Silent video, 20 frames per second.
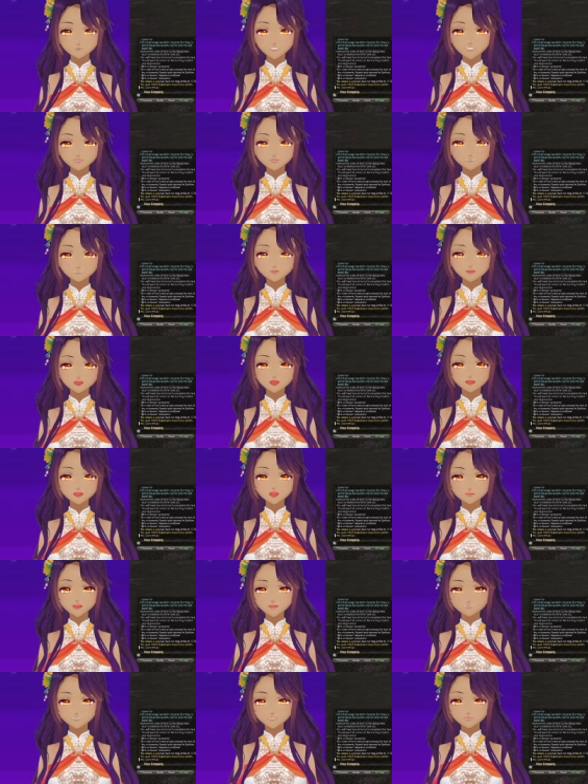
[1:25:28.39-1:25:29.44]
It's simple
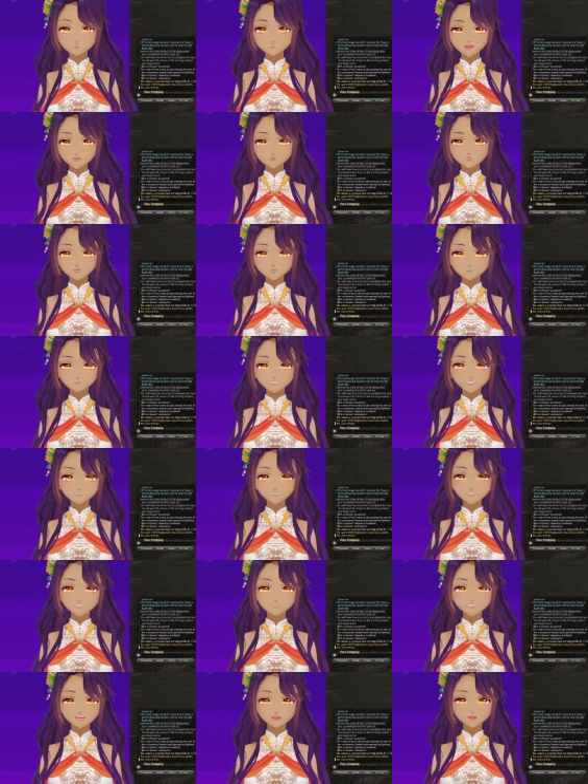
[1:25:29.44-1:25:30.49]
but essential.
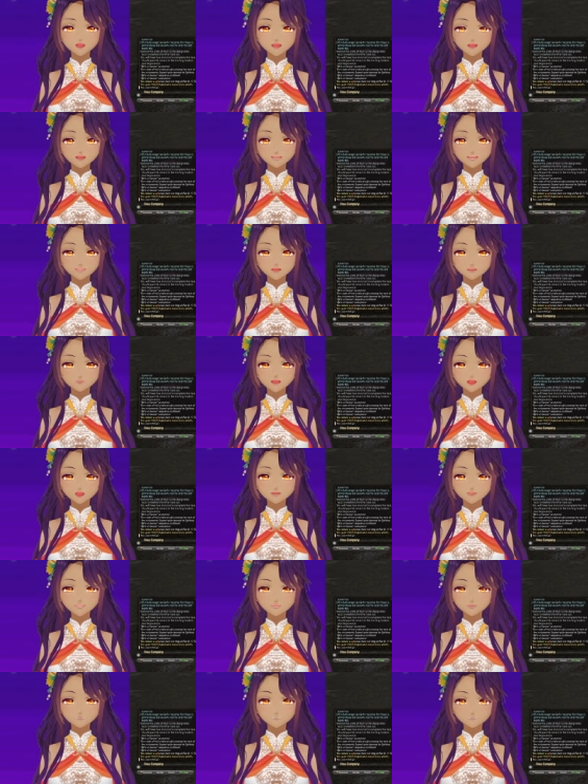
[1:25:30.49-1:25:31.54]
Namely, gathering of
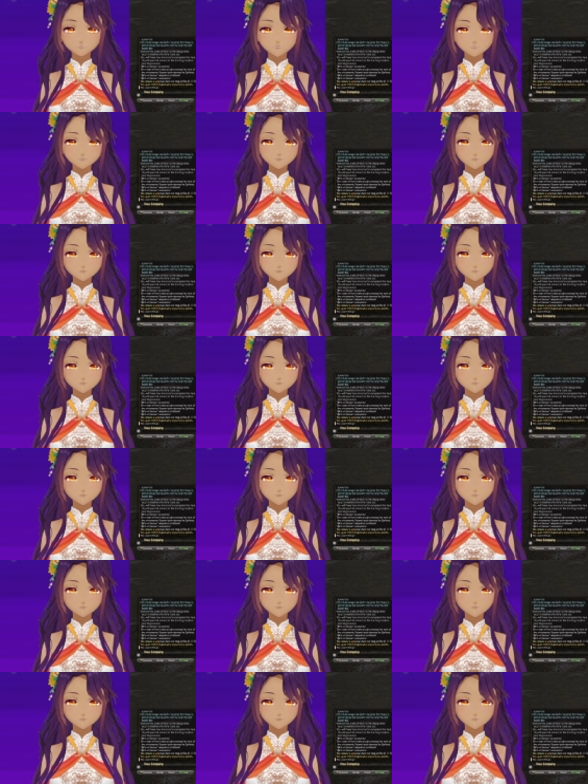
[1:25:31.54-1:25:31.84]
herbs.